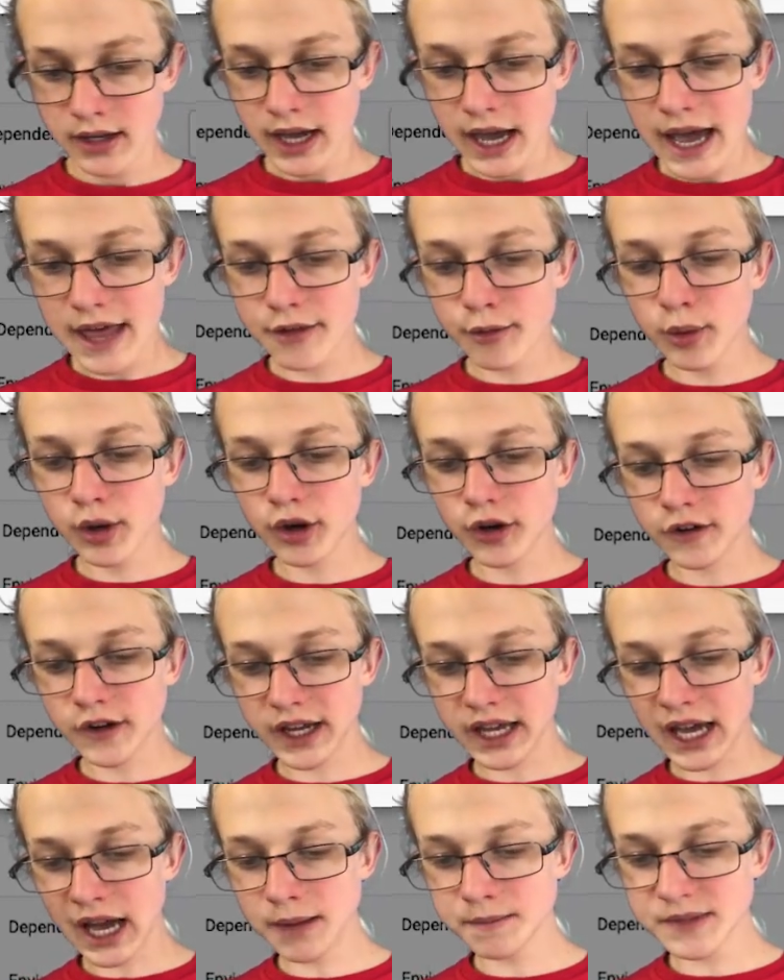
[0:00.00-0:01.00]
And then we're going to
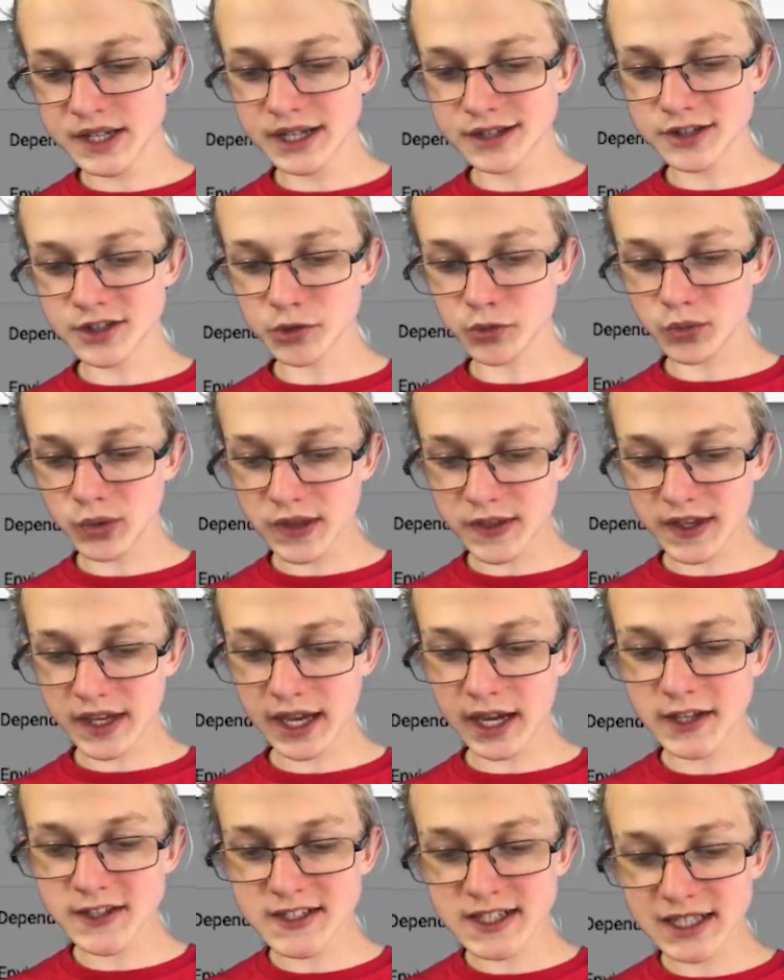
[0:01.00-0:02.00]
come down to with
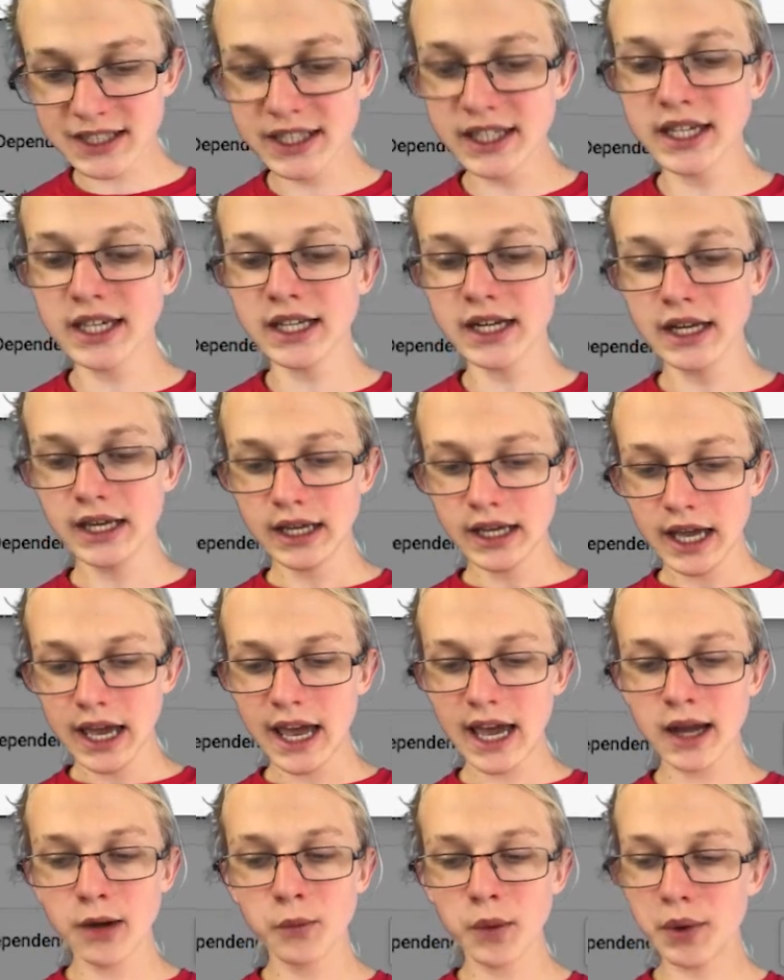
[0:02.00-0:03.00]
counts, click it,
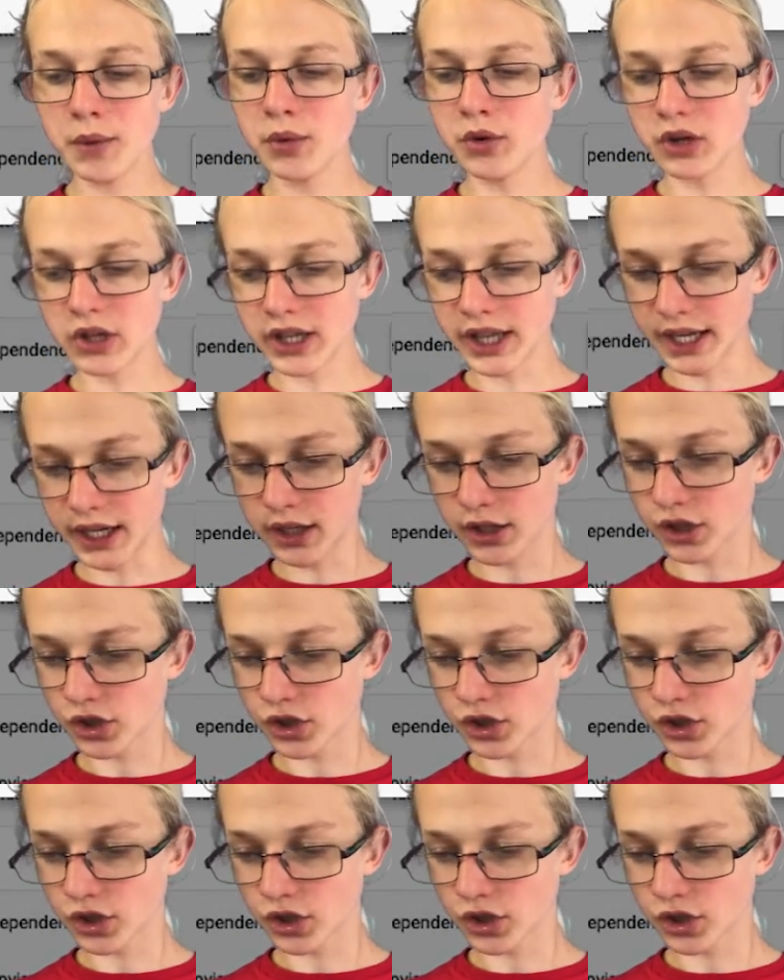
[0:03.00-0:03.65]
and we will click